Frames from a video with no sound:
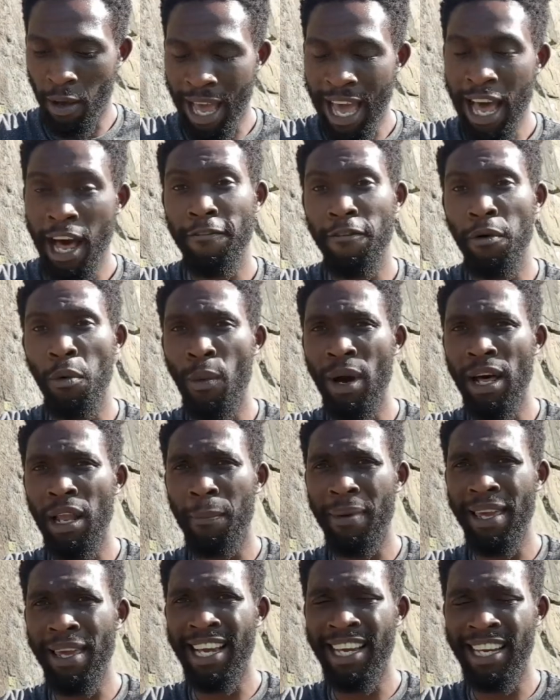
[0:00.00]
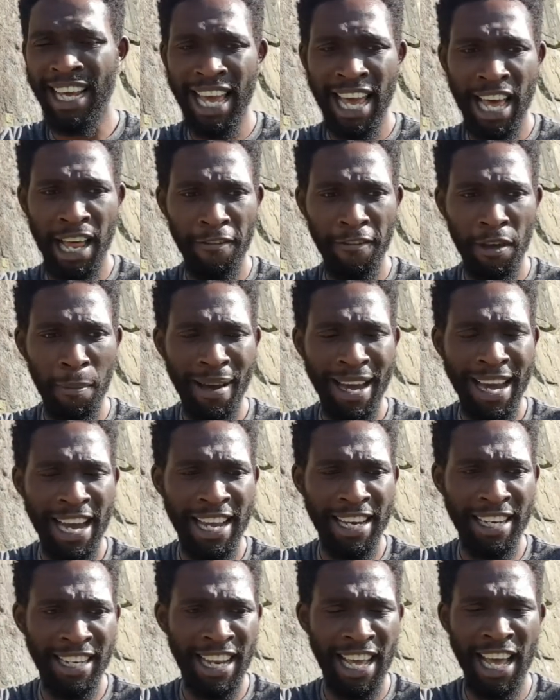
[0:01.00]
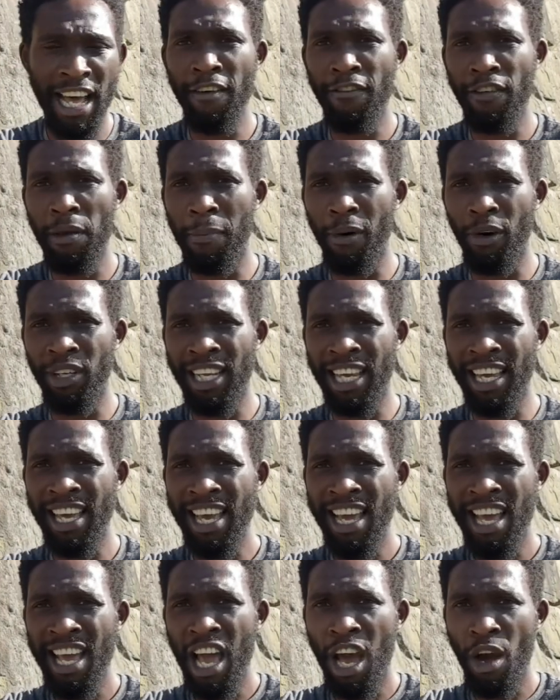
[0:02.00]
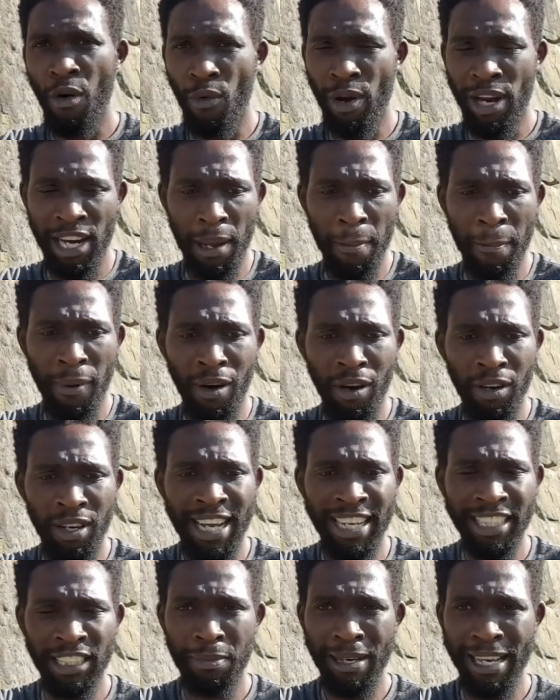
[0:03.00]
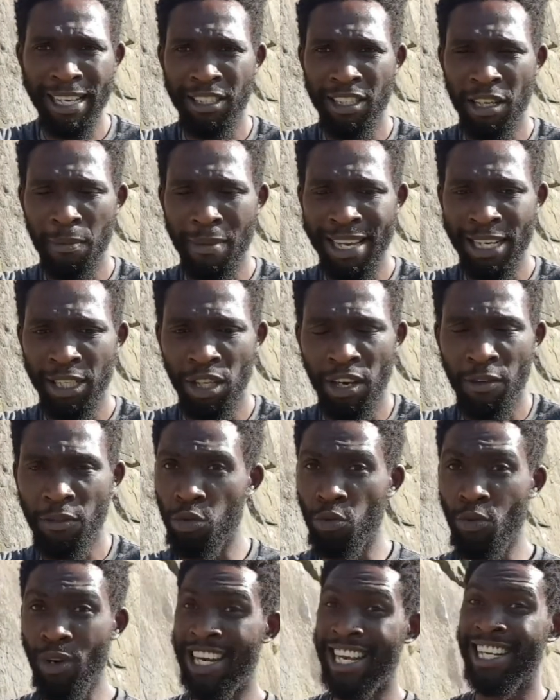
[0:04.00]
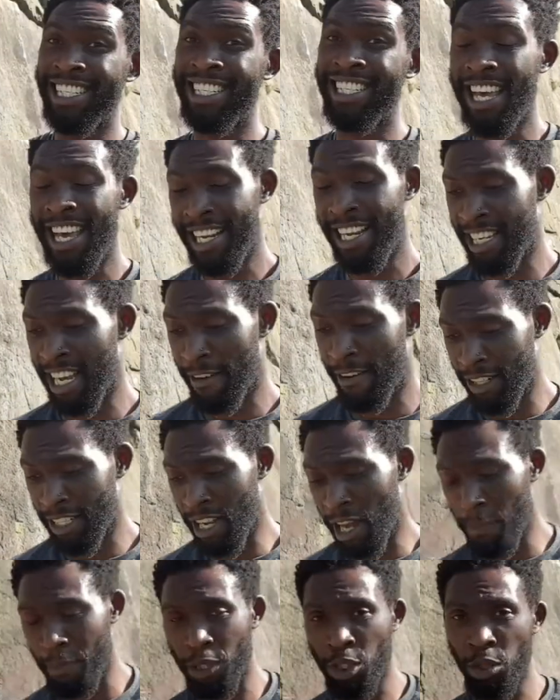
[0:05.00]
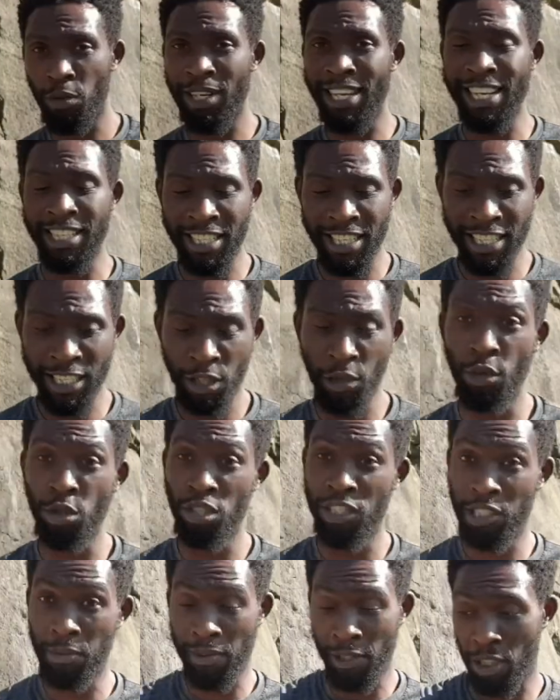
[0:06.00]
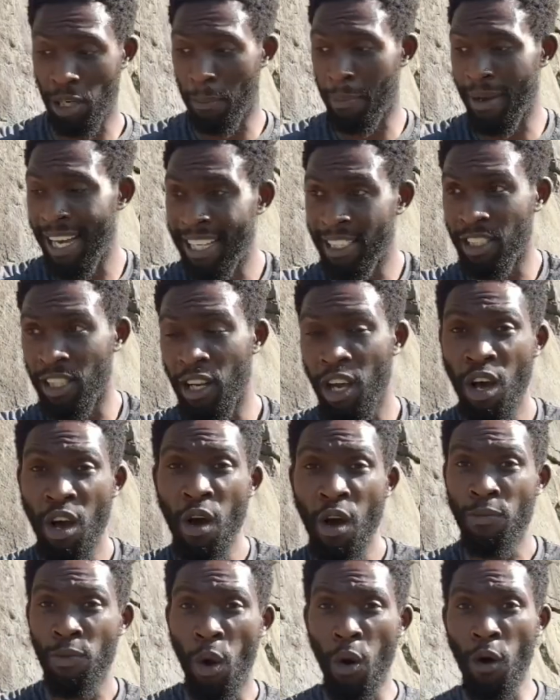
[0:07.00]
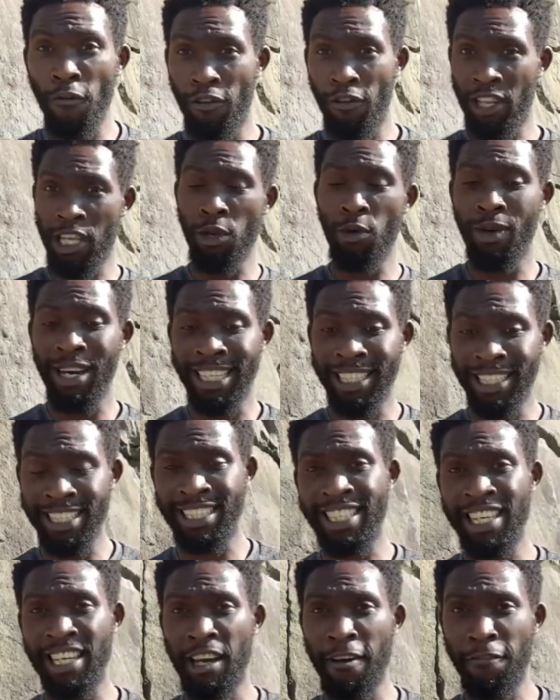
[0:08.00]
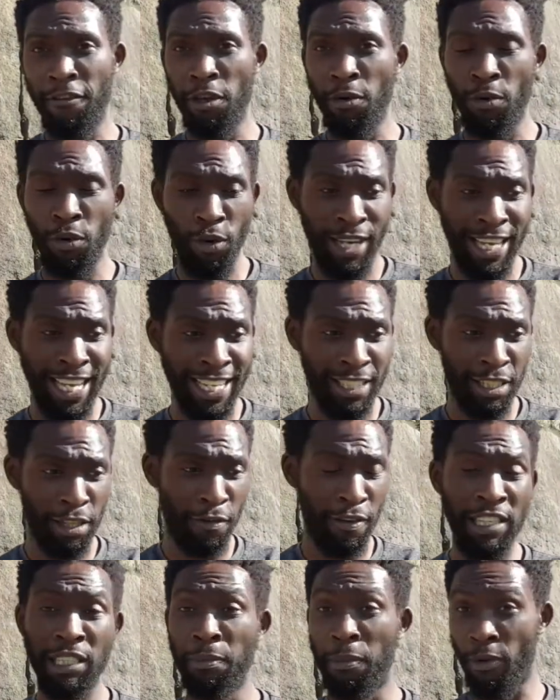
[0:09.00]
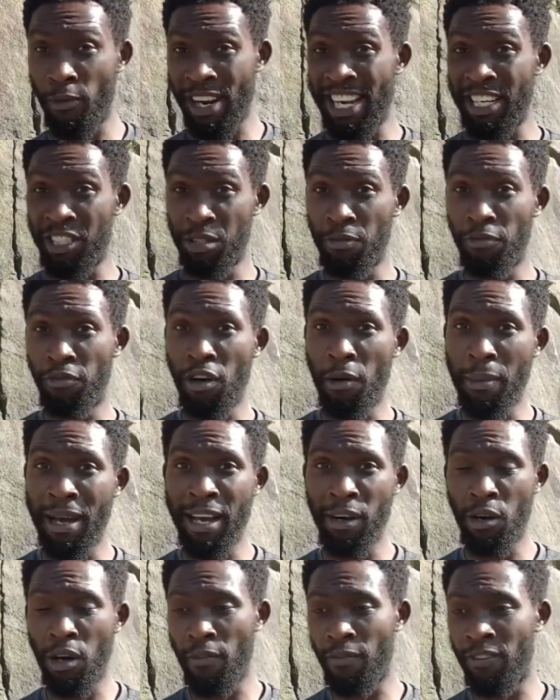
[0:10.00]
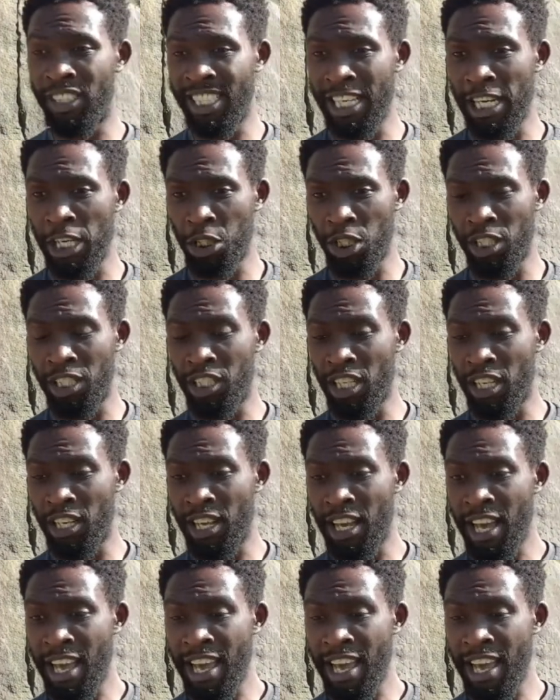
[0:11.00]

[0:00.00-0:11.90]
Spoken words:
health and well-being and a healthy mind and a healthy body are really important aspects to me. So I'm just really excited to have this opportunity to discuss this with Shabazz, and hopefully you guys can take a few nuggets of inspiration from our conversations and